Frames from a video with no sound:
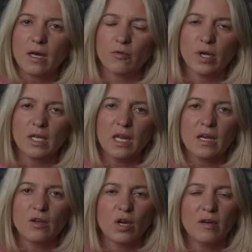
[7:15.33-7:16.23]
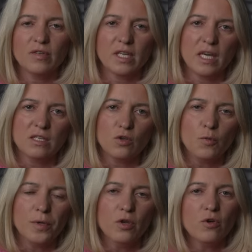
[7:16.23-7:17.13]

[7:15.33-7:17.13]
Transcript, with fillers: already and you have a case open,